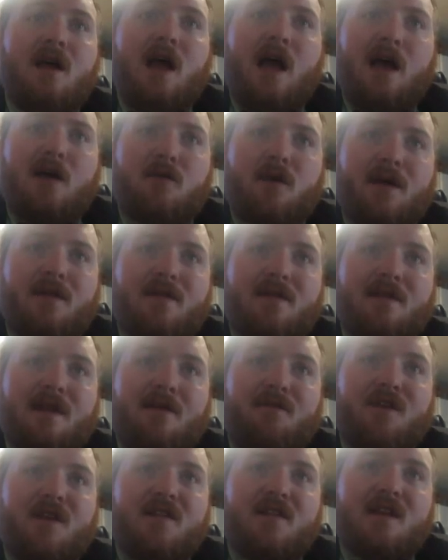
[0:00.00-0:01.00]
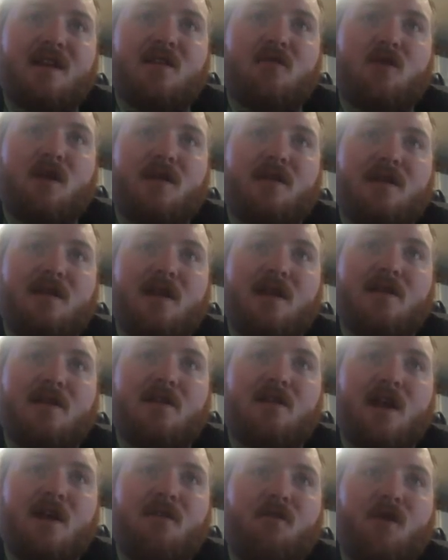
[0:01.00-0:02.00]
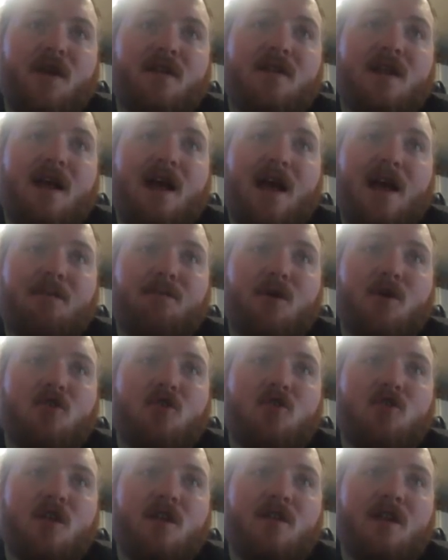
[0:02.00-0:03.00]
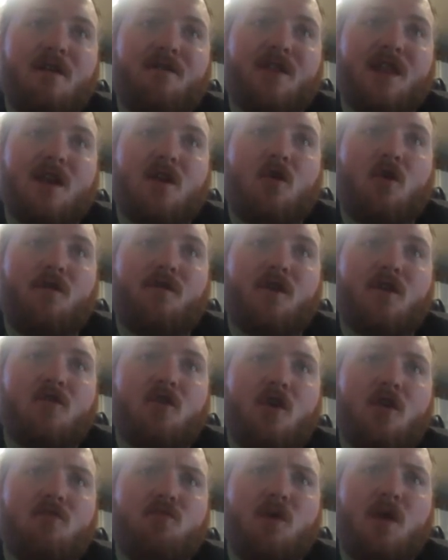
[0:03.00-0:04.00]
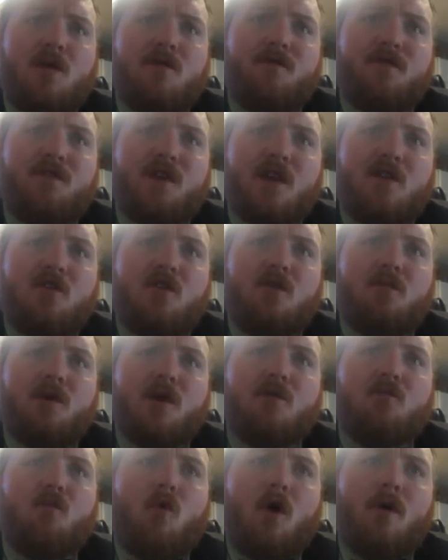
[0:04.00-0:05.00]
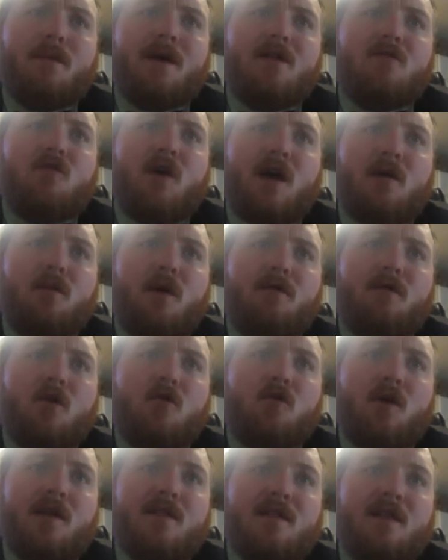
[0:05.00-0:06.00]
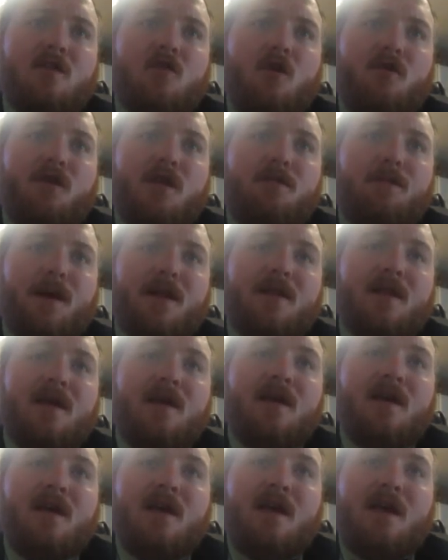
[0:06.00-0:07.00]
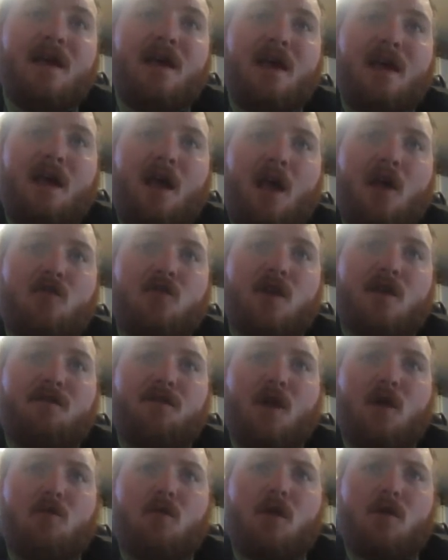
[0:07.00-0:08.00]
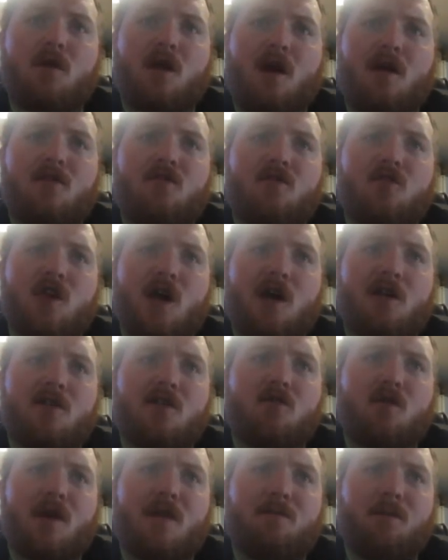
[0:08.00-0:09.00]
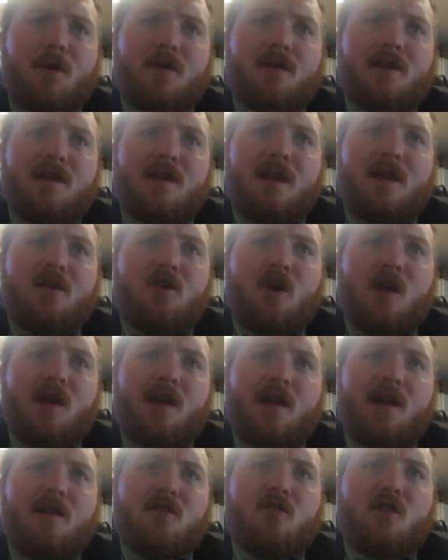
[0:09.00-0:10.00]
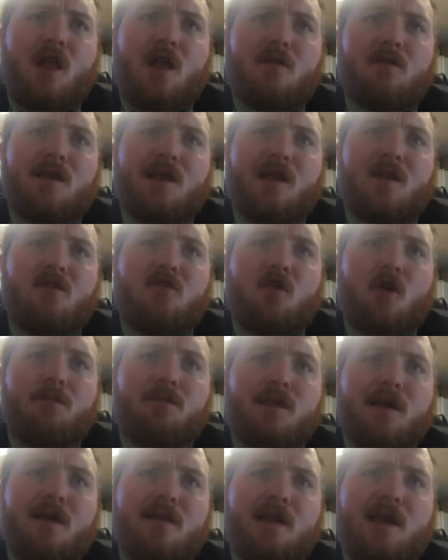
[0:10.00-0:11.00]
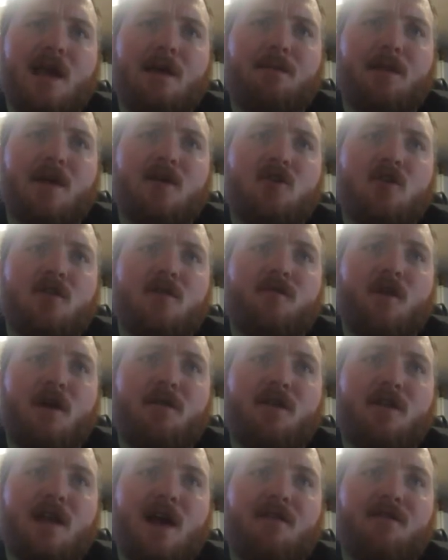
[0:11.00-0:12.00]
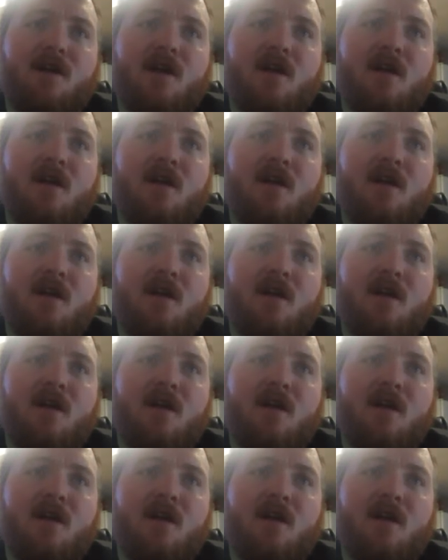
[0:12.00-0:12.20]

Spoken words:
Across the southeast and across the desert southwest, high pressure just off the northeast coast will continue to bring warm and dry weather across the northeast, but easterly flow will cause showers across parts of the Carolinas along the slopes of the Appalachians farther south.